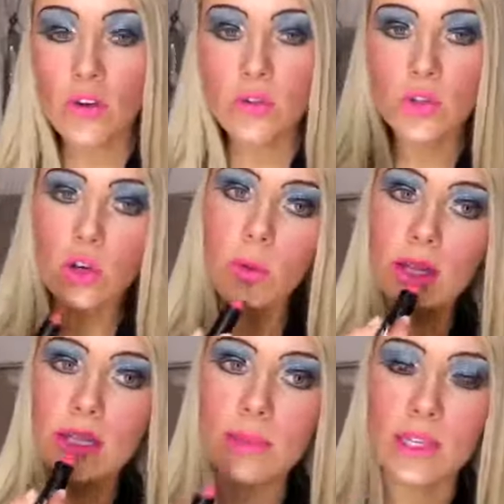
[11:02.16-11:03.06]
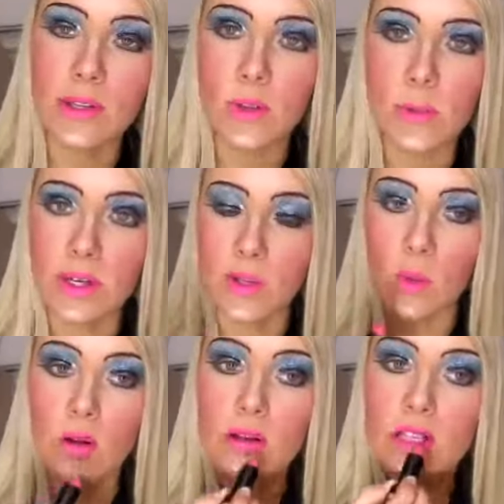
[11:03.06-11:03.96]
to overdraw my lips a little bit as
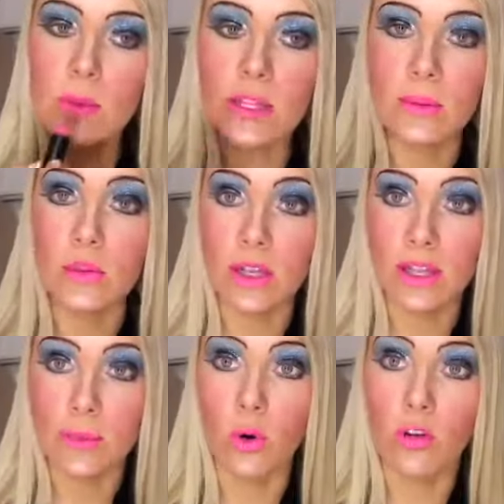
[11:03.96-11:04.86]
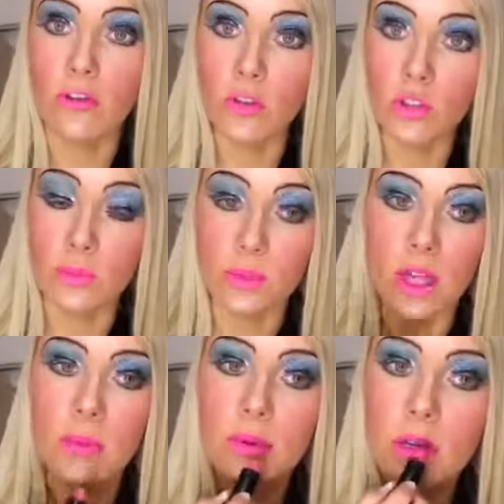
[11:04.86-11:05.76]
well, just to make them look like they're more full and
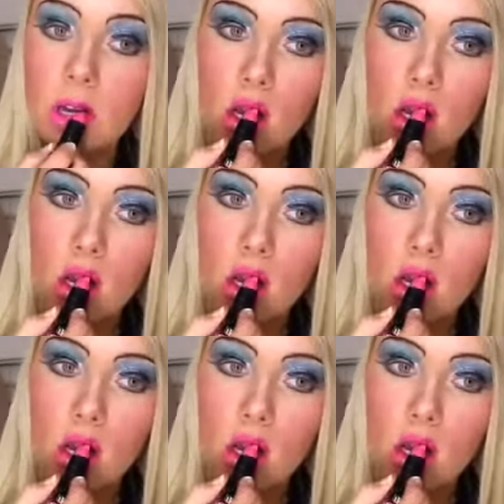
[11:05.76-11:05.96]
plump.